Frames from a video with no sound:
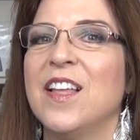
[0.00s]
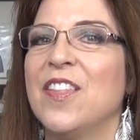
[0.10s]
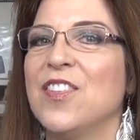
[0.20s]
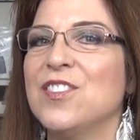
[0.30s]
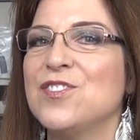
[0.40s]

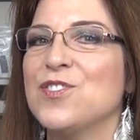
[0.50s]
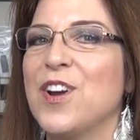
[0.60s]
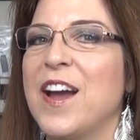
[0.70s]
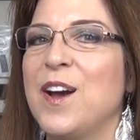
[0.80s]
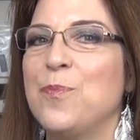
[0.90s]
the
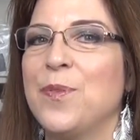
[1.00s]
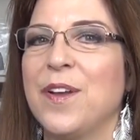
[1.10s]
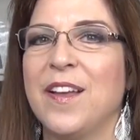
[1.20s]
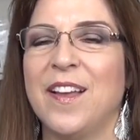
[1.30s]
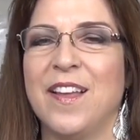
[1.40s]
strap,
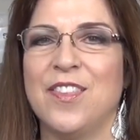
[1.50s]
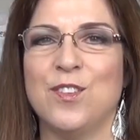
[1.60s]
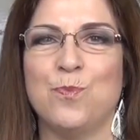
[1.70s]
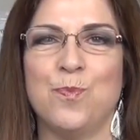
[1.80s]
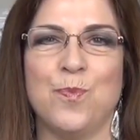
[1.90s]

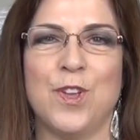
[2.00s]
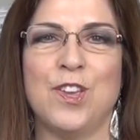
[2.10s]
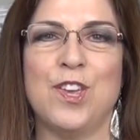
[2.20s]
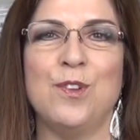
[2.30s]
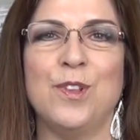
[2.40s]
this
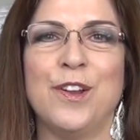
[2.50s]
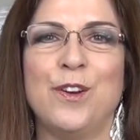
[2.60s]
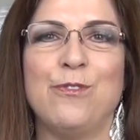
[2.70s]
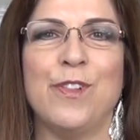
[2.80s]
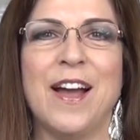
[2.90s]
cute little
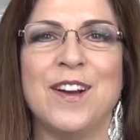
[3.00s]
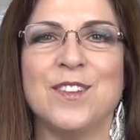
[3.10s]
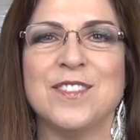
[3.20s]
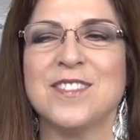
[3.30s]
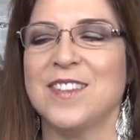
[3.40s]

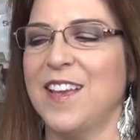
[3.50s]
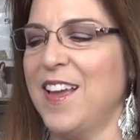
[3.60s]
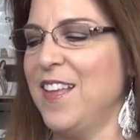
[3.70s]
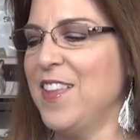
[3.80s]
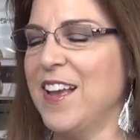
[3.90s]
flounce,
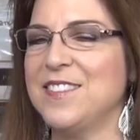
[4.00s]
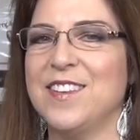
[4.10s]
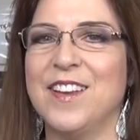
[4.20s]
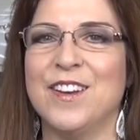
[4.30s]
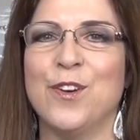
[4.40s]
and that's
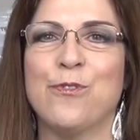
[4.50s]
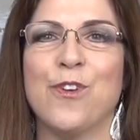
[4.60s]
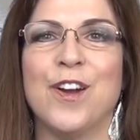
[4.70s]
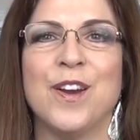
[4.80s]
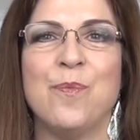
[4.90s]
it, and a
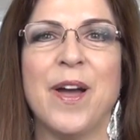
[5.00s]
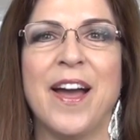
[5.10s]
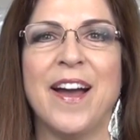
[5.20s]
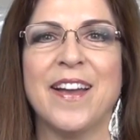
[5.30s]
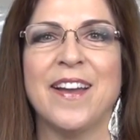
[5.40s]
front and a
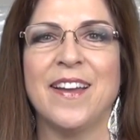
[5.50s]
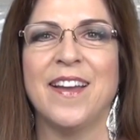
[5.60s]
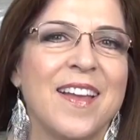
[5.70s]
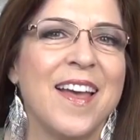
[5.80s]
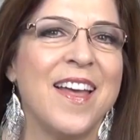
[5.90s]
back.
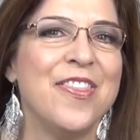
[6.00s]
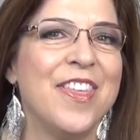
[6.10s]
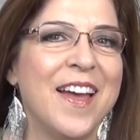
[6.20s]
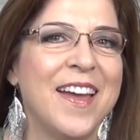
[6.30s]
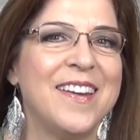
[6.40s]
And
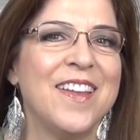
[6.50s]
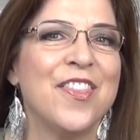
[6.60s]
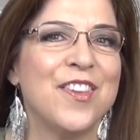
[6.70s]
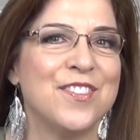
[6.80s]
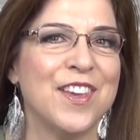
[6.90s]
then
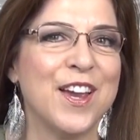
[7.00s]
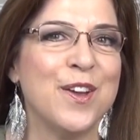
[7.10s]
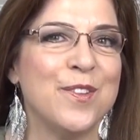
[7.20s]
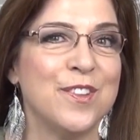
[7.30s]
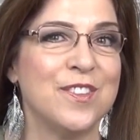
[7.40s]
the second
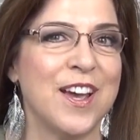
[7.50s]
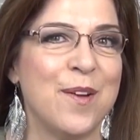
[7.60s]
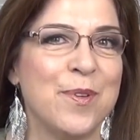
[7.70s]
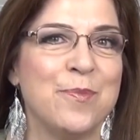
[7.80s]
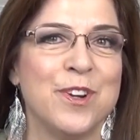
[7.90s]

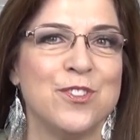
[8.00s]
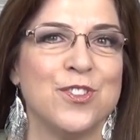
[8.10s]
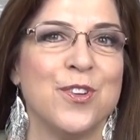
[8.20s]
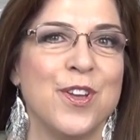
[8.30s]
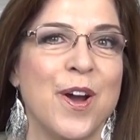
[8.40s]
top I'm going to
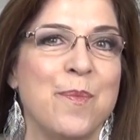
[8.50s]
show you I